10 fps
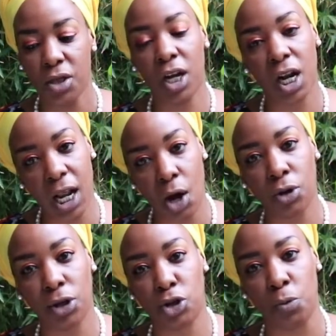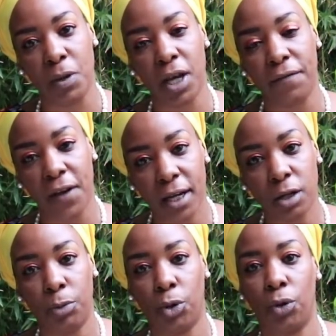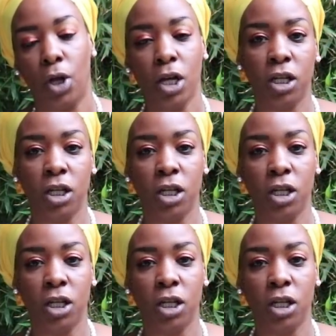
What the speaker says: that are now going to be available